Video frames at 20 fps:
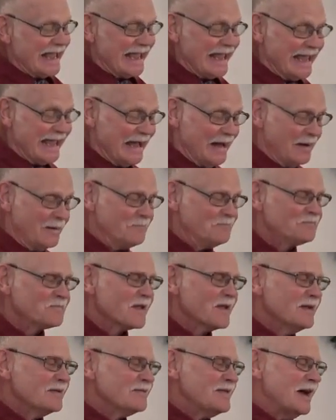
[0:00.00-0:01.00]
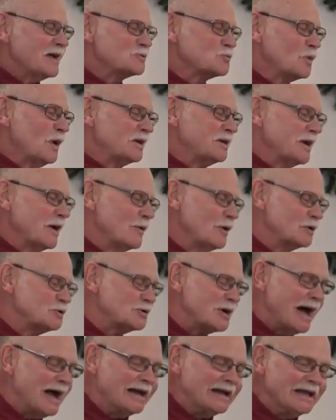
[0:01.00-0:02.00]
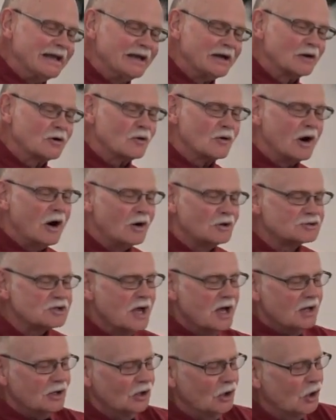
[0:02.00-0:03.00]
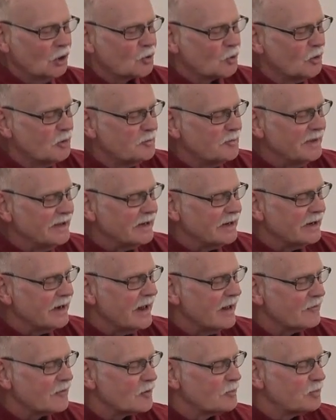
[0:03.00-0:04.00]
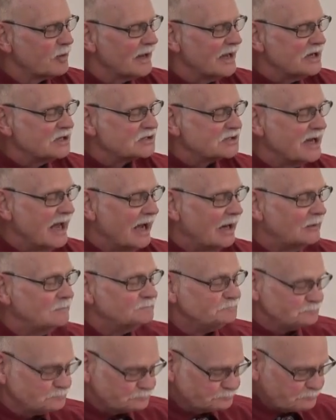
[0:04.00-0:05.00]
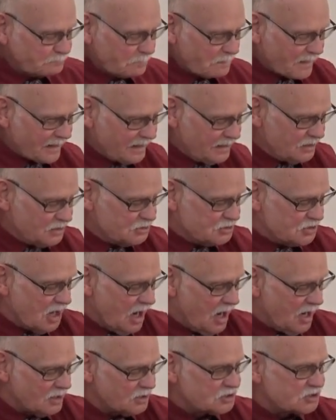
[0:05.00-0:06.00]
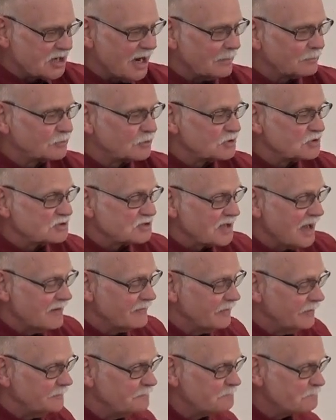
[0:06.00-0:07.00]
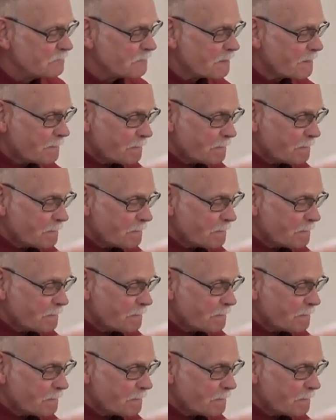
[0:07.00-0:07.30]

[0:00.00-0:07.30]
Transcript: Him. That's what they were trying to get across. Look with me in another place now in John chapter 7.